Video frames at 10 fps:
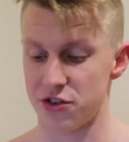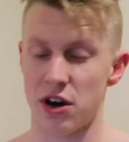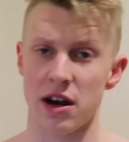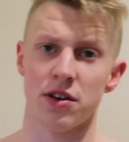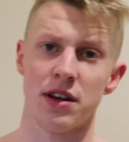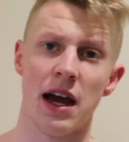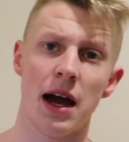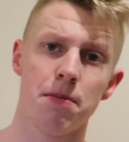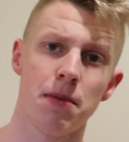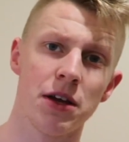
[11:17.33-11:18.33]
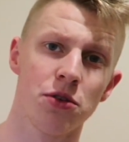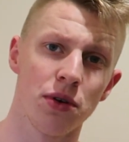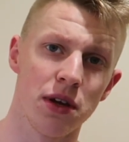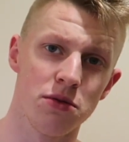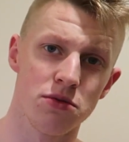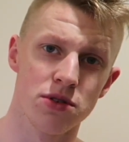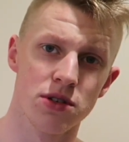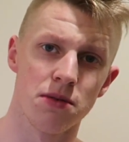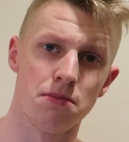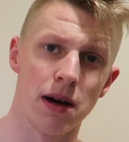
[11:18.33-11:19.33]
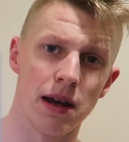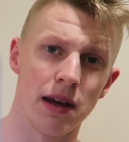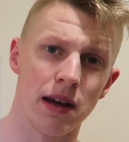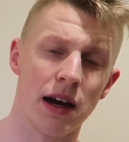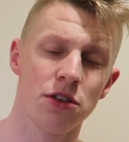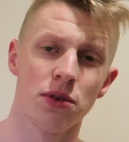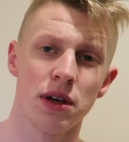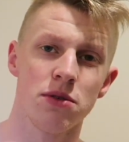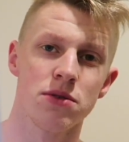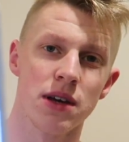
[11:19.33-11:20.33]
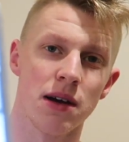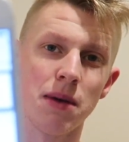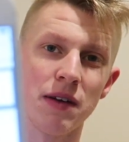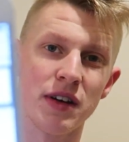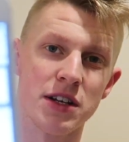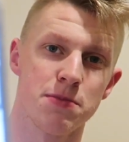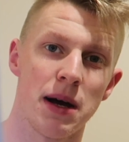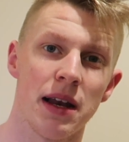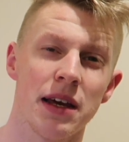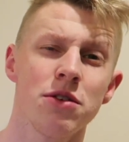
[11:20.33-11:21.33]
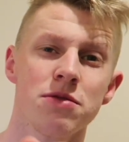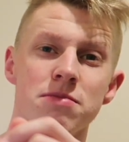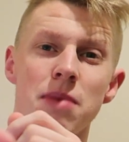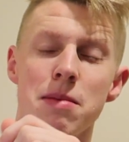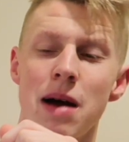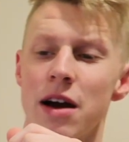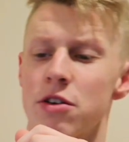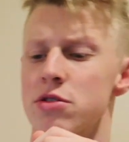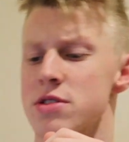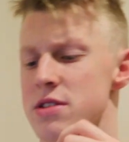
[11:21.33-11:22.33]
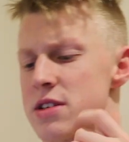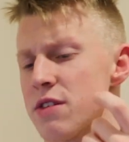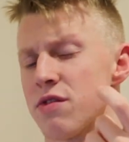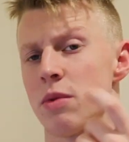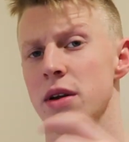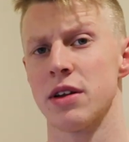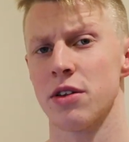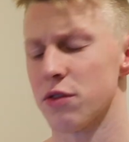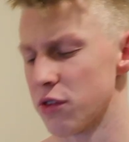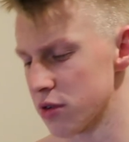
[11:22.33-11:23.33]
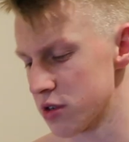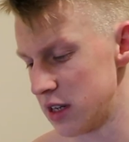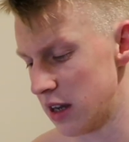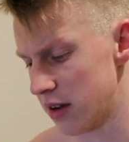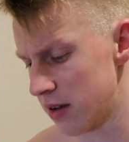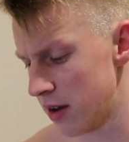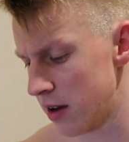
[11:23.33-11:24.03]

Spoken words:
I track on the app. I don't use MyFitnessPal. I use my macros. It's a different one. I don't know if you can see it.